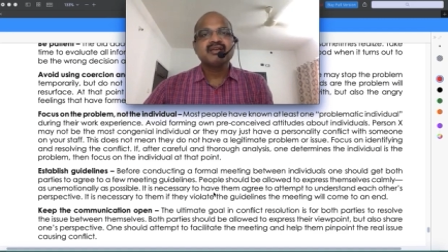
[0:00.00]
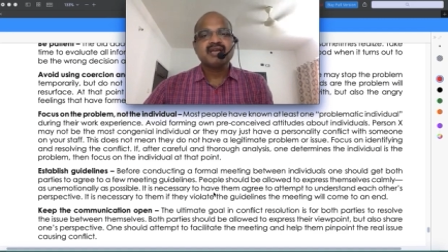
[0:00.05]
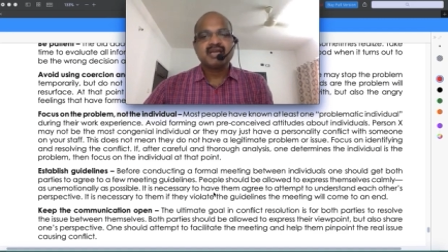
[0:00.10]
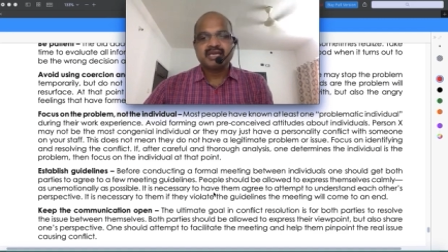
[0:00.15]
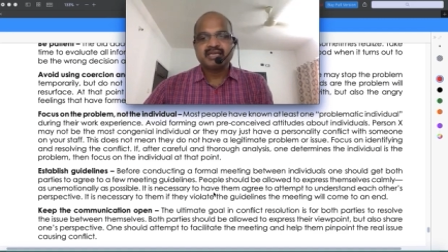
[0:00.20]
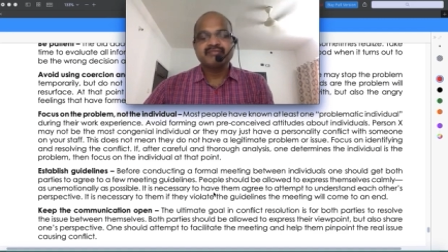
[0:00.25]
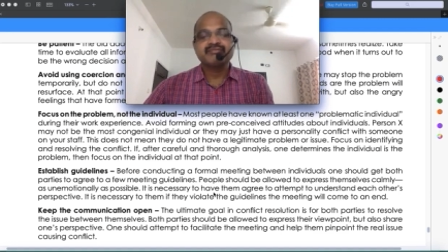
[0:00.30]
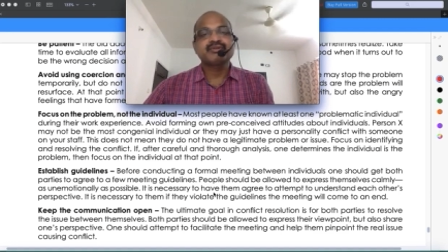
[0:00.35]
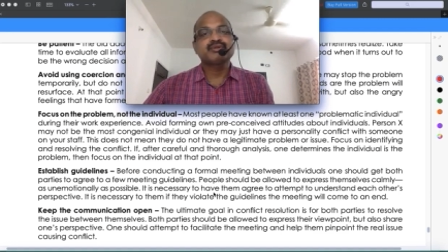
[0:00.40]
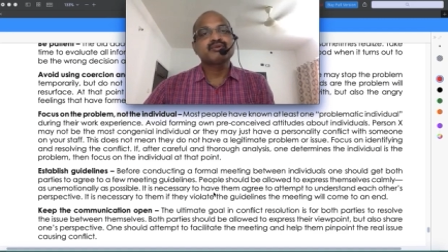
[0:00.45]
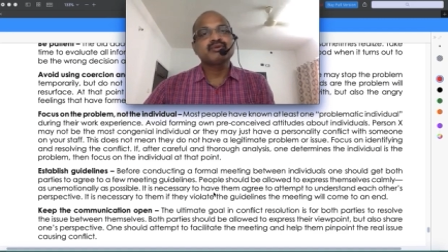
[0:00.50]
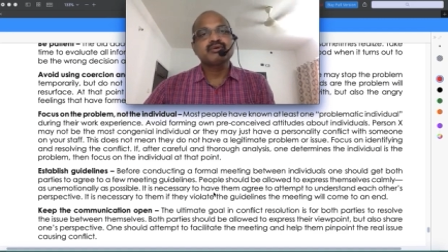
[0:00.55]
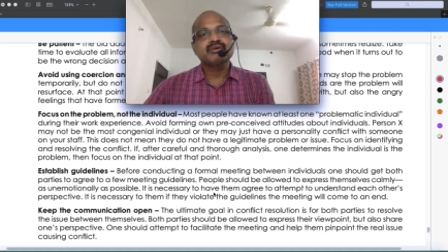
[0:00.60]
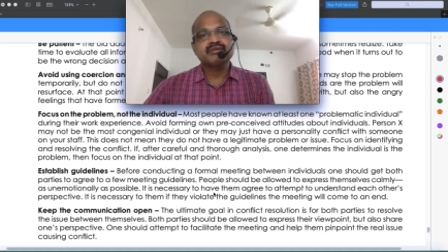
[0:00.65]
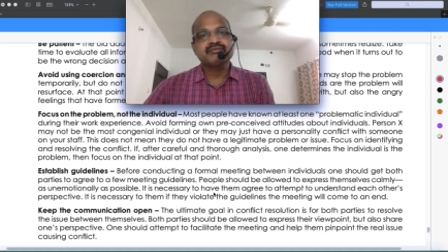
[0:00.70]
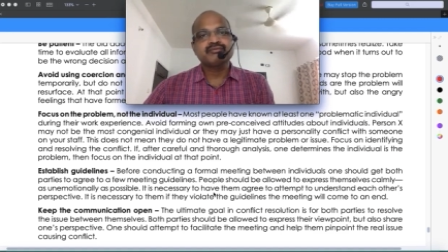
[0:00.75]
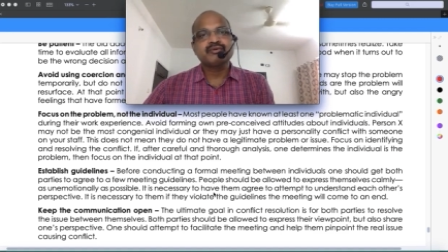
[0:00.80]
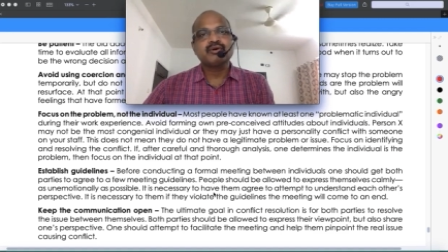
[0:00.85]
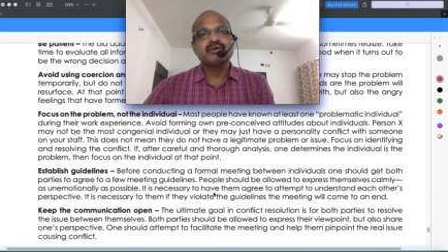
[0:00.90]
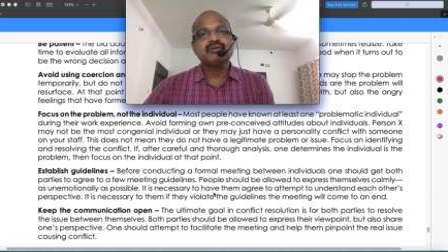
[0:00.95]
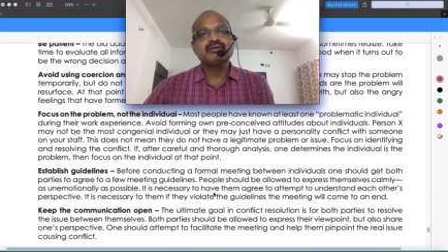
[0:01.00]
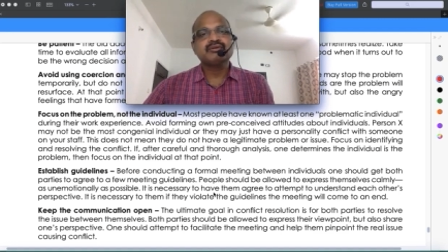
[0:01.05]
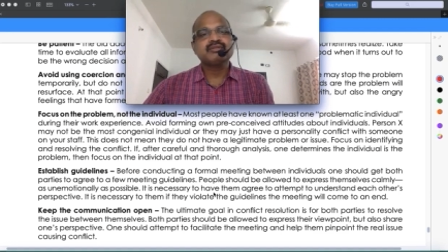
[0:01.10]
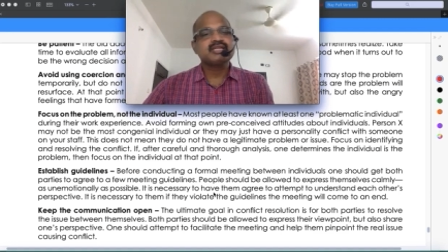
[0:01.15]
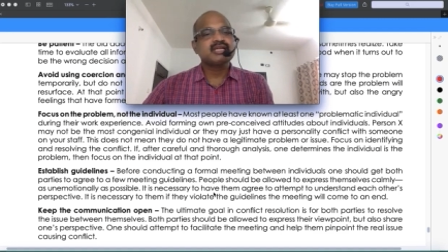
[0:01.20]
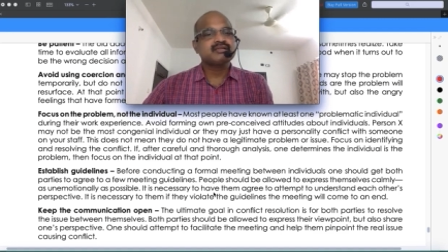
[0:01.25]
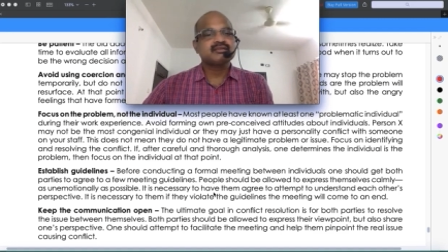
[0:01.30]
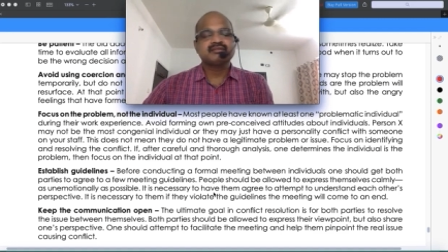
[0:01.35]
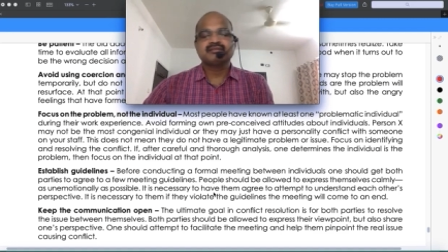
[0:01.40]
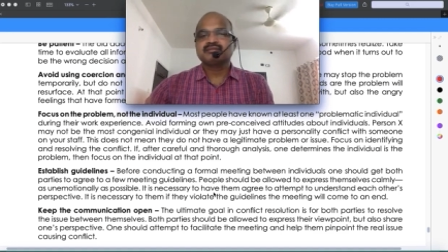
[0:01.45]
and if you don't follow
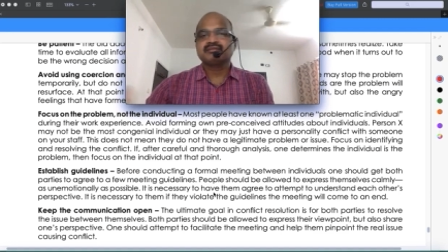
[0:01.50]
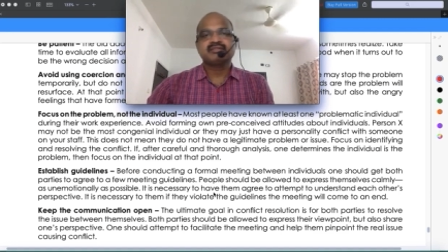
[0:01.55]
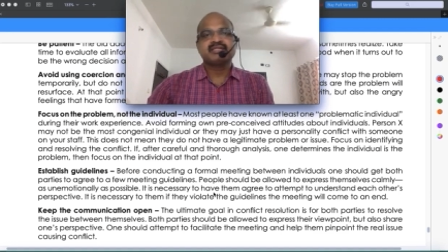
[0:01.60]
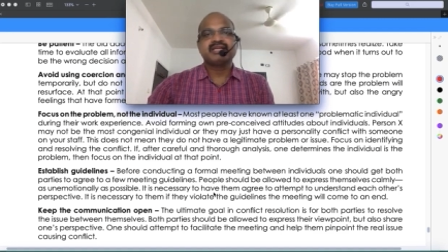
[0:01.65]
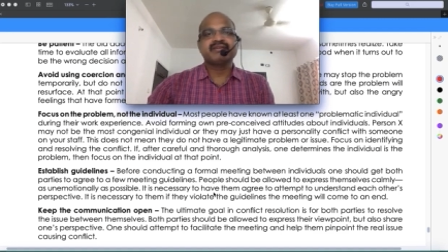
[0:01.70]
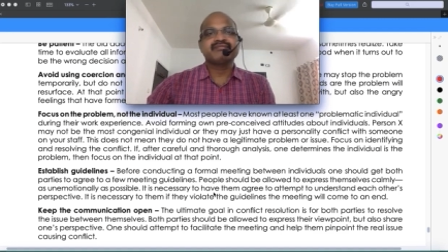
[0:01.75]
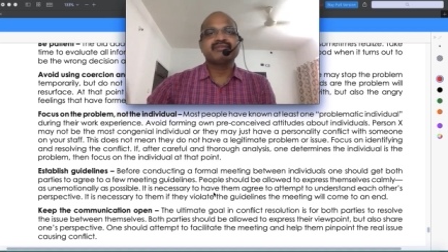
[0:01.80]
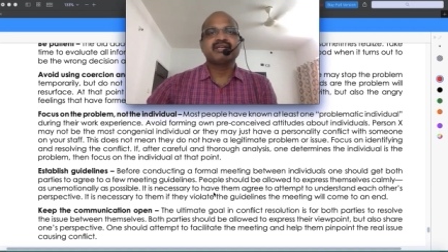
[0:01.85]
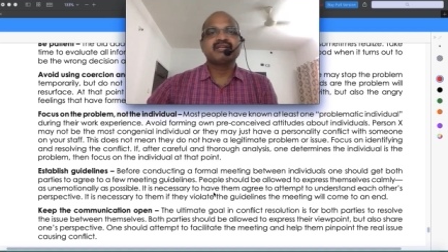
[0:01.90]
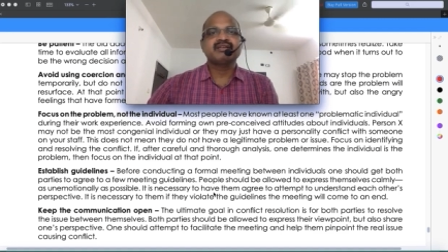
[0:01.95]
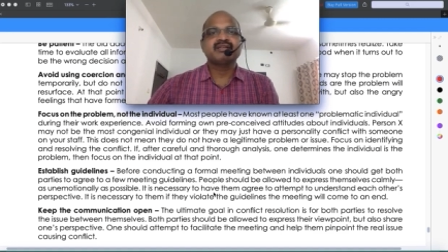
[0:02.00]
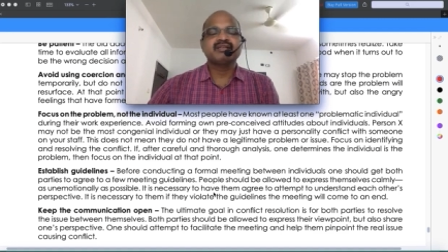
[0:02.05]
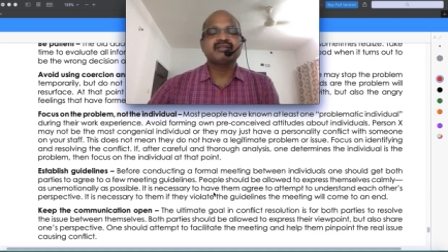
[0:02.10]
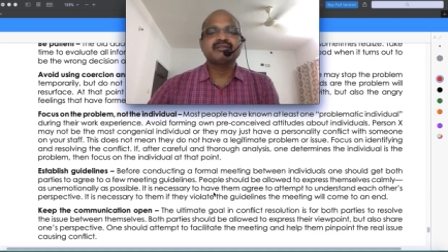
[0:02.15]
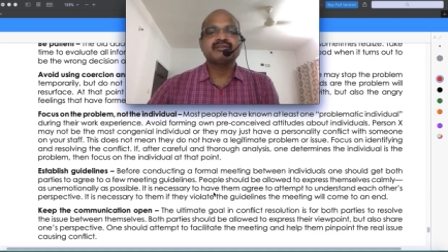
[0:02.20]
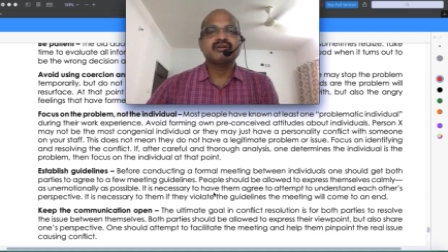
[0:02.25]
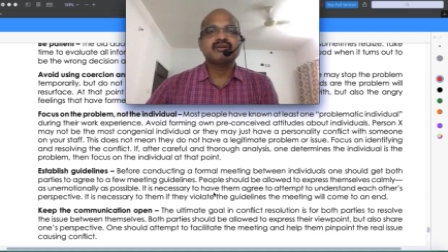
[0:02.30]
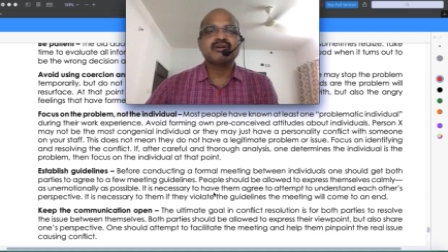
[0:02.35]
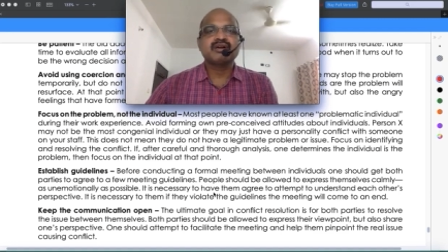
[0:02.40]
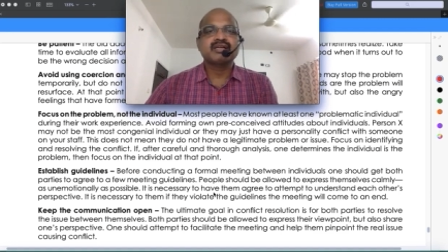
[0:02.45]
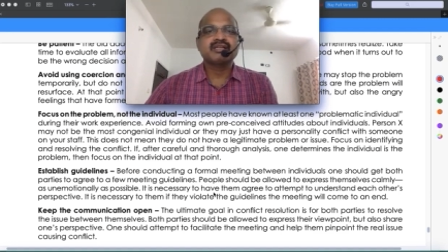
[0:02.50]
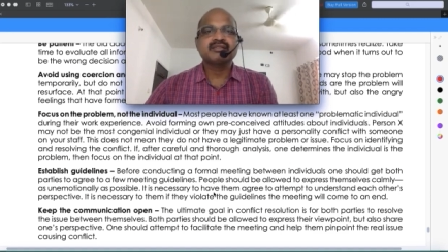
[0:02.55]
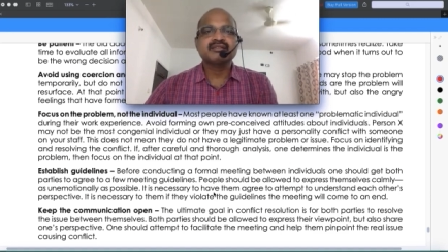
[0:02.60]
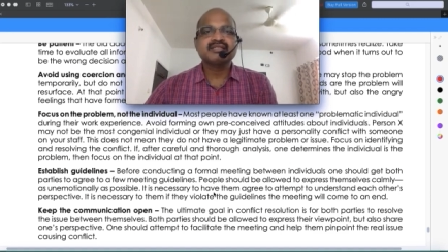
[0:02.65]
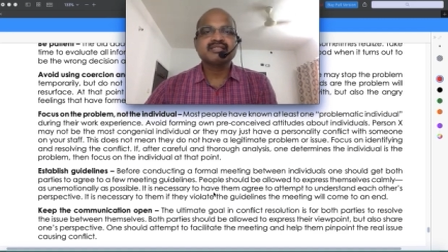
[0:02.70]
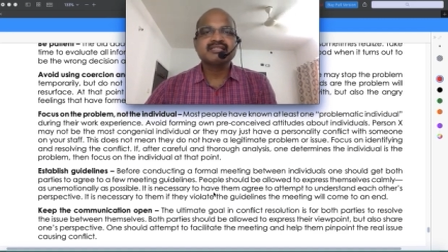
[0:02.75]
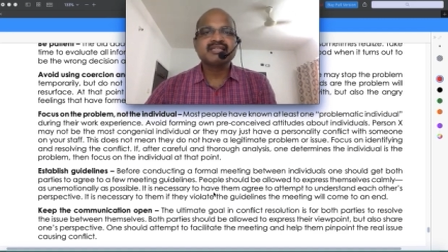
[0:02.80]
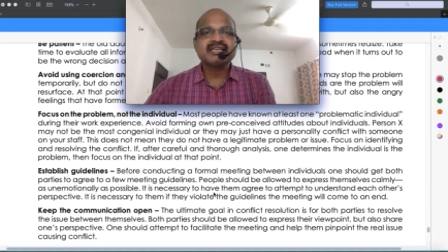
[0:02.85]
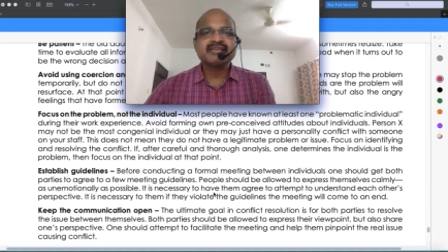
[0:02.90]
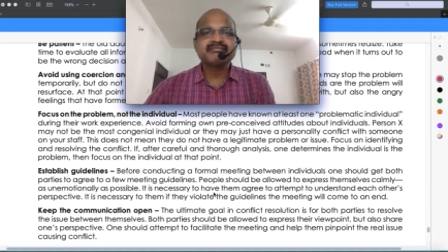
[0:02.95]
then definitely you're not in
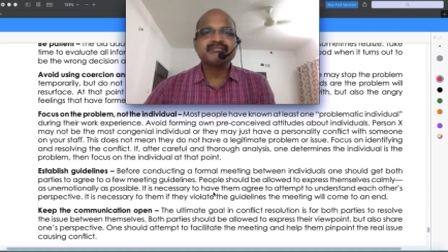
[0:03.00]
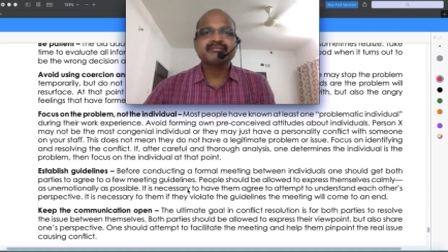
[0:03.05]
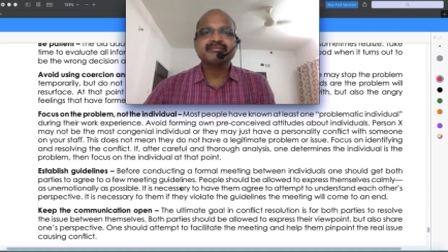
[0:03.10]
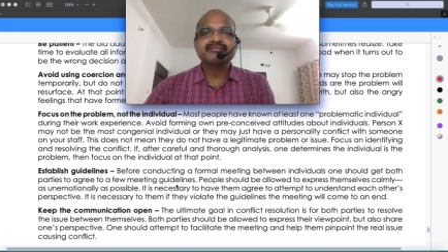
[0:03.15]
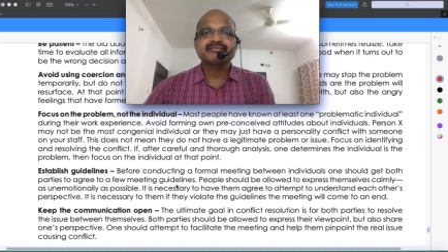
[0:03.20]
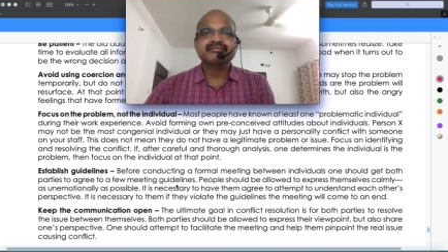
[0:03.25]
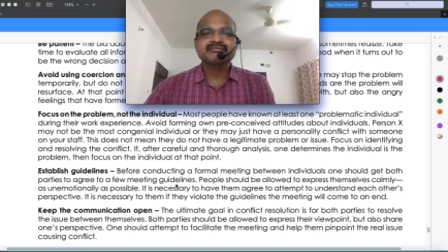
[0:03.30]
this team